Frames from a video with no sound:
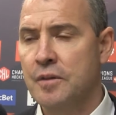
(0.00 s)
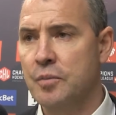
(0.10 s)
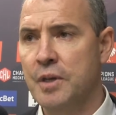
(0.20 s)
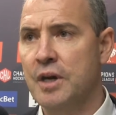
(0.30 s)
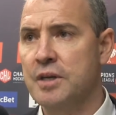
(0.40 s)

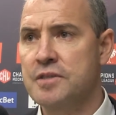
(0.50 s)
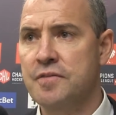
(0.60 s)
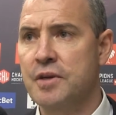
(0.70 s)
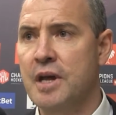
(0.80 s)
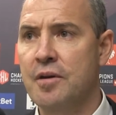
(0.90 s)
to be honest,
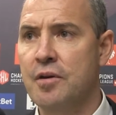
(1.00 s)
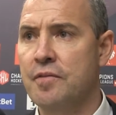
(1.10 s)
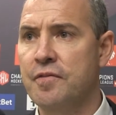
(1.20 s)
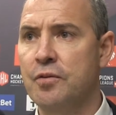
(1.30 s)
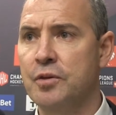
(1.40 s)
for now,
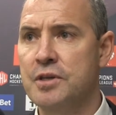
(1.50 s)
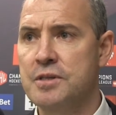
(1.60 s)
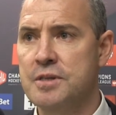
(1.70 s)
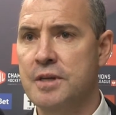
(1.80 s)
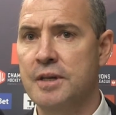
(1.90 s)
our
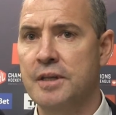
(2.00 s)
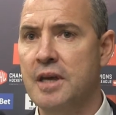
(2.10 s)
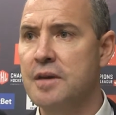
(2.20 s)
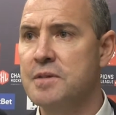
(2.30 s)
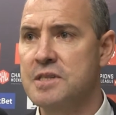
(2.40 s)
focus, the
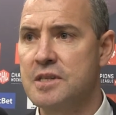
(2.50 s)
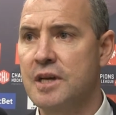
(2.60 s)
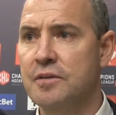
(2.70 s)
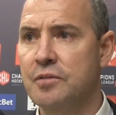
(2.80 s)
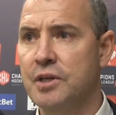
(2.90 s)
game is
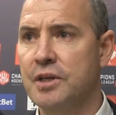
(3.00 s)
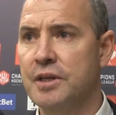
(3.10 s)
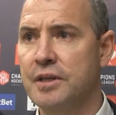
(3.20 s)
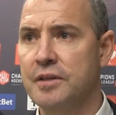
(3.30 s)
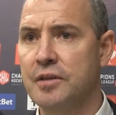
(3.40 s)
done. We're going
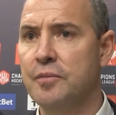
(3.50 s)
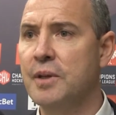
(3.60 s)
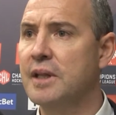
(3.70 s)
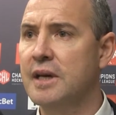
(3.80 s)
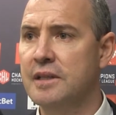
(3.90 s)
to, until
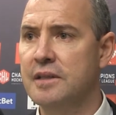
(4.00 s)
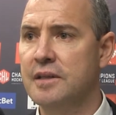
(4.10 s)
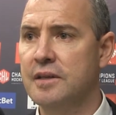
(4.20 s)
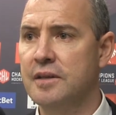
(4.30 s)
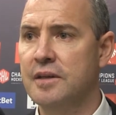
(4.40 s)
midnight,
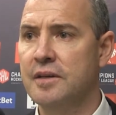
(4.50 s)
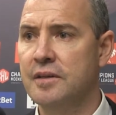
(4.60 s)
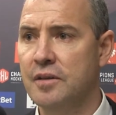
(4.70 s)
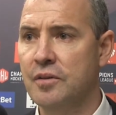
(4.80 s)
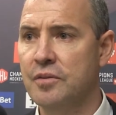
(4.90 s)

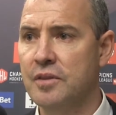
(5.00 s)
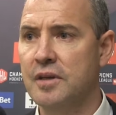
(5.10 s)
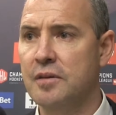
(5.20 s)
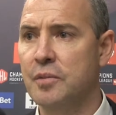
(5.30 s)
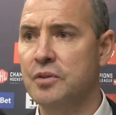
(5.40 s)
you know,
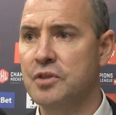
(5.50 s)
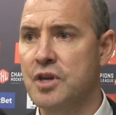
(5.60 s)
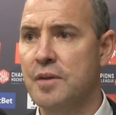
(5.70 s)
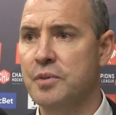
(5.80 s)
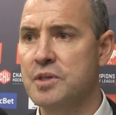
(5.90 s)
think about the
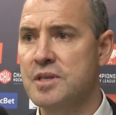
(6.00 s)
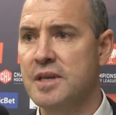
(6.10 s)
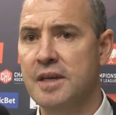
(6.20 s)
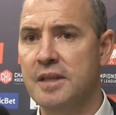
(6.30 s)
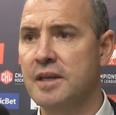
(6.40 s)
Champions
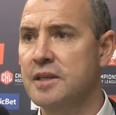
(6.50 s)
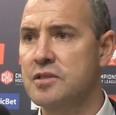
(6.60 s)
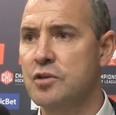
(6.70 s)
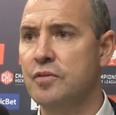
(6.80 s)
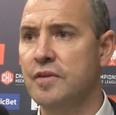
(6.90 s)
League, and then
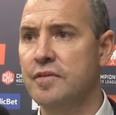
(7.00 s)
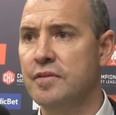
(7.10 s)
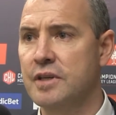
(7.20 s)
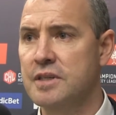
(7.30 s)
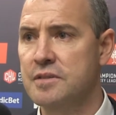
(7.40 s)
it's over
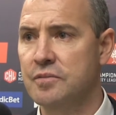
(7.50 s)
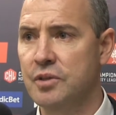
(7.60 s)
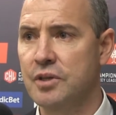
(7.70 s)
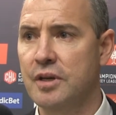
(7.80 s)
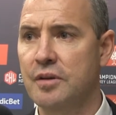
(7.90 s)
for us.
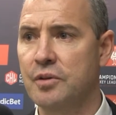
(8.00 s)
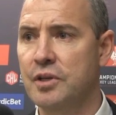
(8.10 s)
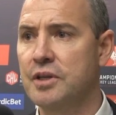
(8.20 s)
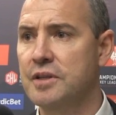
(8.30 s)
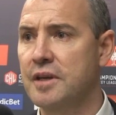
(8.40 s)
We're
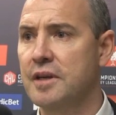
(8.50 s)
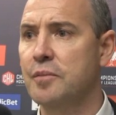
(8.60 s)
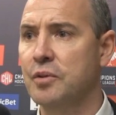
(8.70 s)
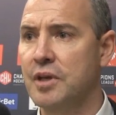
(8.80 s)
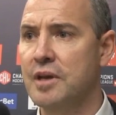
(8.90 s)
going to think
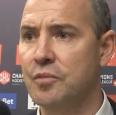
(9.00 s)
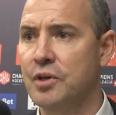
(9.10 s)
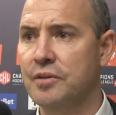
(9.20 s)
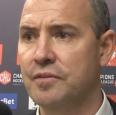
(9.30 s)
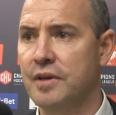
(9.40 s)
about game
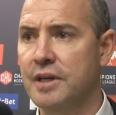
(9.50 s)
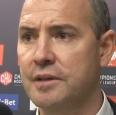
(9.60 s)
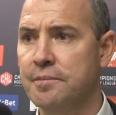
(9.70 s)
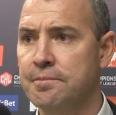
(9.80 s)
one on Friday.